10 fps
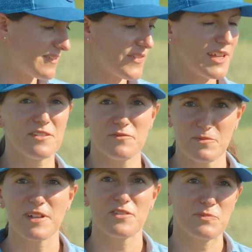and that
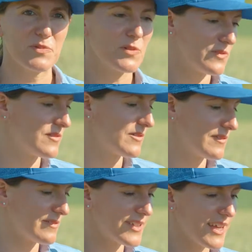was brought
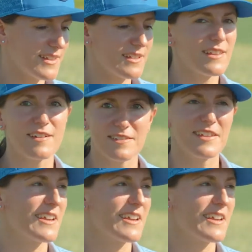to Canada, and